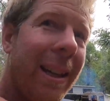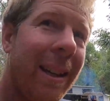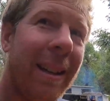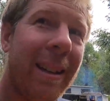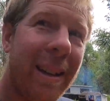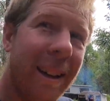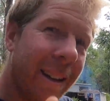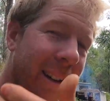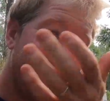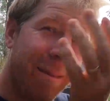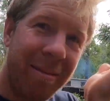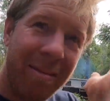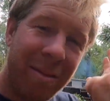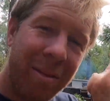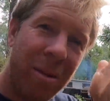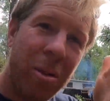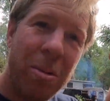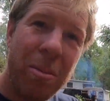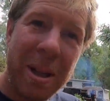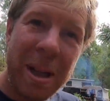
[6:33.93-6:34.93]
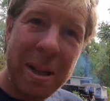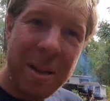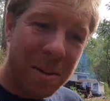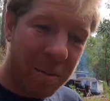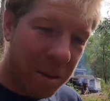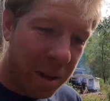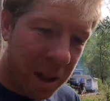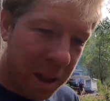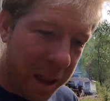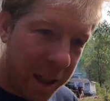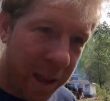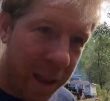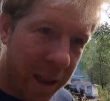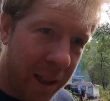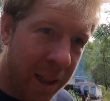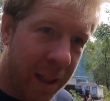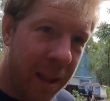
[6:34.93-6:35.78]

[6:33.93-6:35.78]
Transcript: like 4 metres wide.